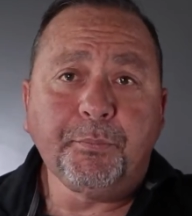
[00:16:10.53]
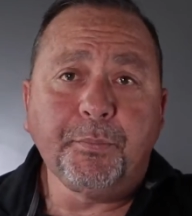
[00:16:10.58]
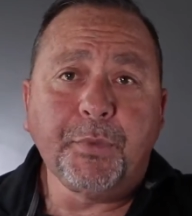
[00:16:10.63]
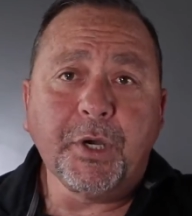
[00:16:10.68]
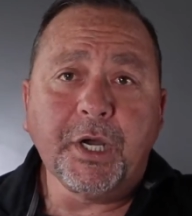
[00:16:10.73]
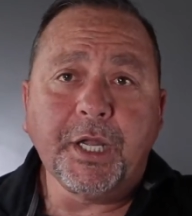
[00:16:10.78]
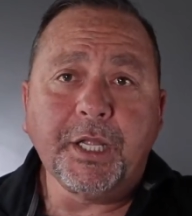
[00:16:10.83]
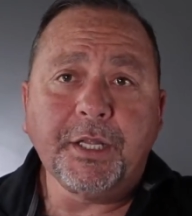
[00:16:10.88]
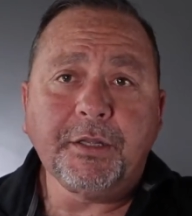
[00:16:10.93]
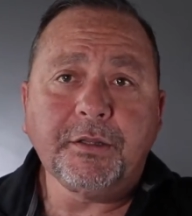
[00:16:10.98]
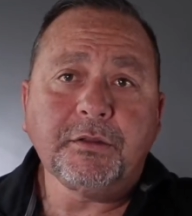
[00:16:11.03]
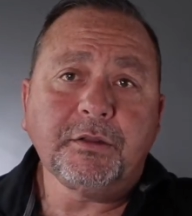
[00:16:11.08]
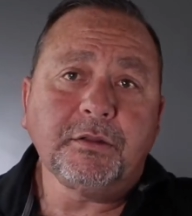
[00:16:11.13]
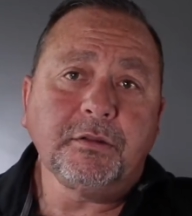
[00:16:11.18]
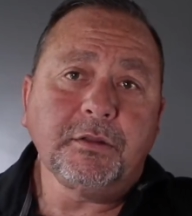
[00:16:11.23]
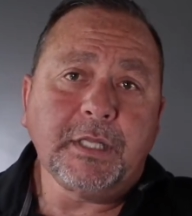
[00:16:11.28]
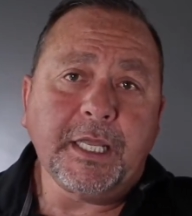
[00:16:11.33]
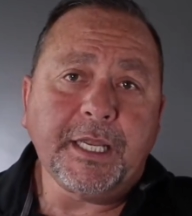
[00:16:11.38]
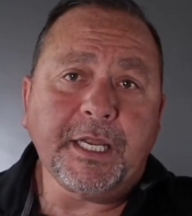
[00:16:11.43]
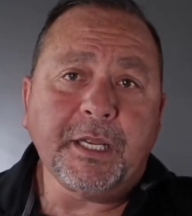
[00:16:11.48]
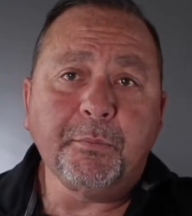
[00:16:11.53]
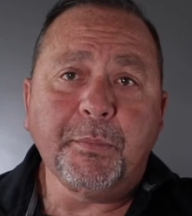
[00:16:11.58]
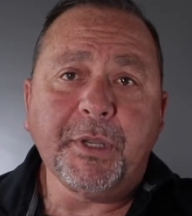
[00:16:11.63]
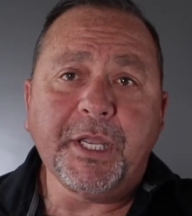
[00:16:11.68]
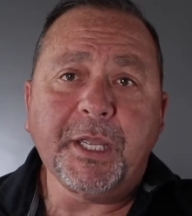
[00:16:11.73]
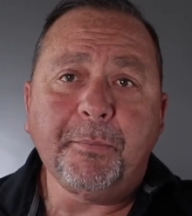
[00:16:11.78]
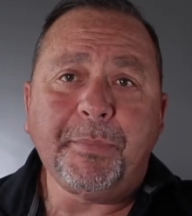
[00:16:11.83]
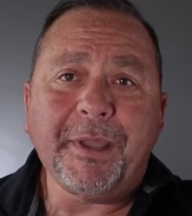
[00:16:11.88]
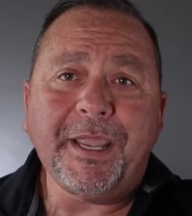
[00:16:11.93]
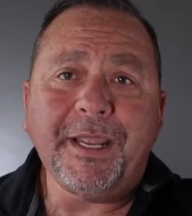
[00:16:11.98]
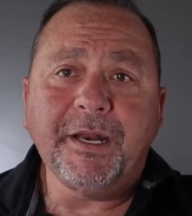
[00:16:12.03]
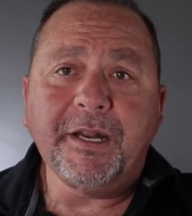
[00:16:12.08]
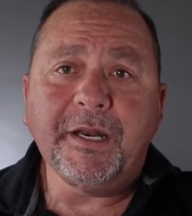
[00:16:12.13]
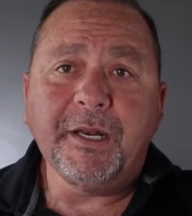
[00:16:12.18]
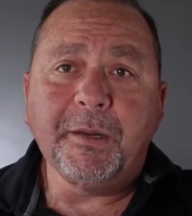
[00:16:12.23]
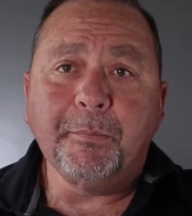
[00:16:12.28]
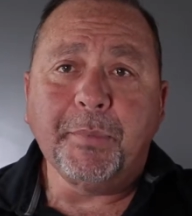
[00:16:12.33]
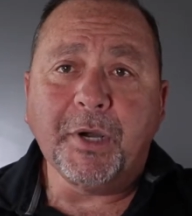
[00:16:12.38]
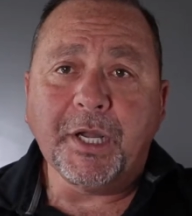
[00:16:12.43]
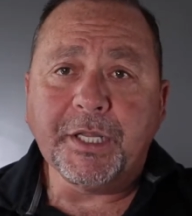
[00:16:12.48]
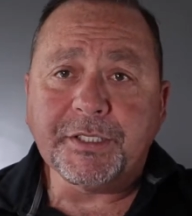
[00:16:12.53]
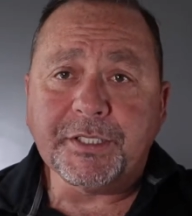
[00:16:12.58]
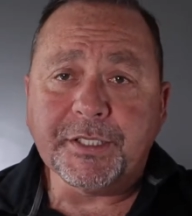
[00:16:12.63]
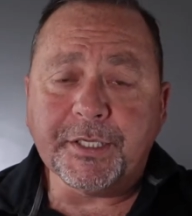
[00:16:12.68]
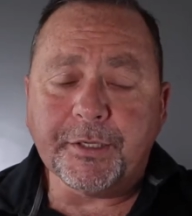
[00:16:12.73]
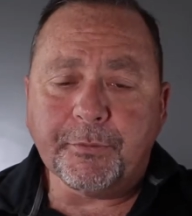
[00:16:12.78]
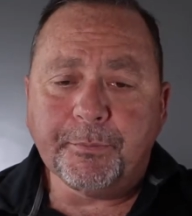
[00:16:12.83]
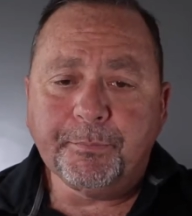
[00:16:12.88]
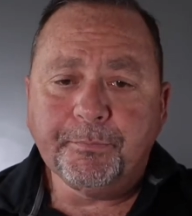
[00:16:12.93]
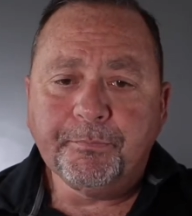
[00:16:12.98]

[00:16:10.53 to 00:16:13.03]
but they can be a pain in the butt too.